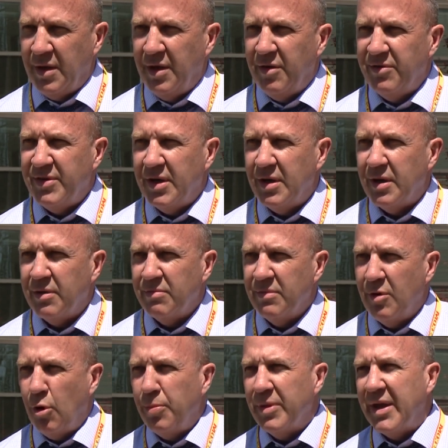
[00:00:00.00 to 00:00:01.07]
It was an
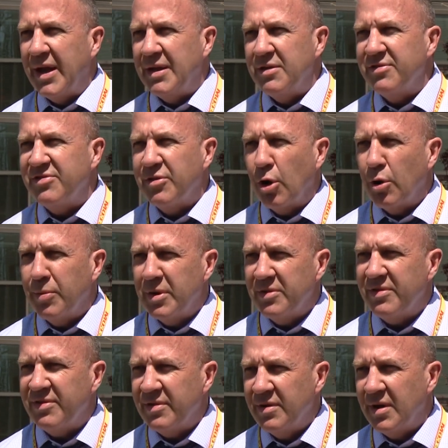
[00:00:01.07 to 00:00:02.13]
open line
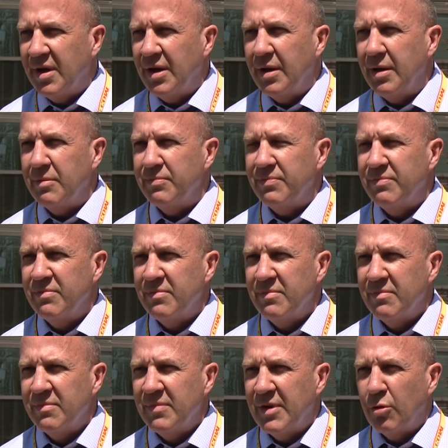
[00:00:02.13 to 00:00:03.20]
disturbance. Um,
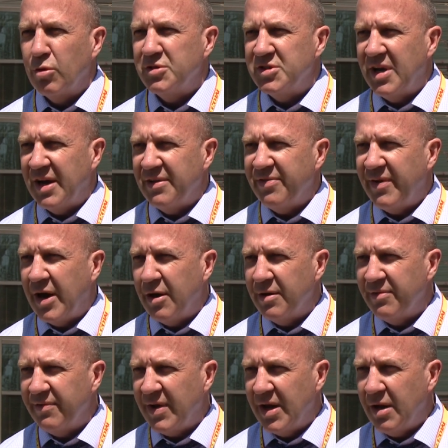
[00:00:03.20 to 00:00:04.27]
there were shots fired
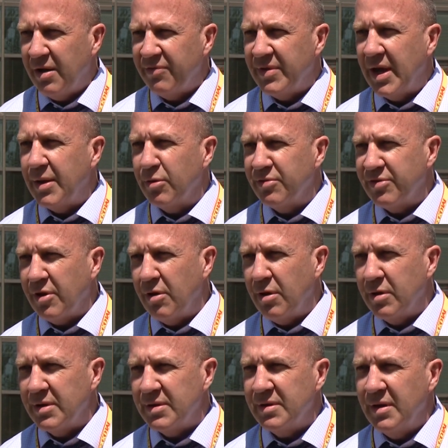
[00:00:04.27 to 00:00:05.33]
involved, neighbors calling.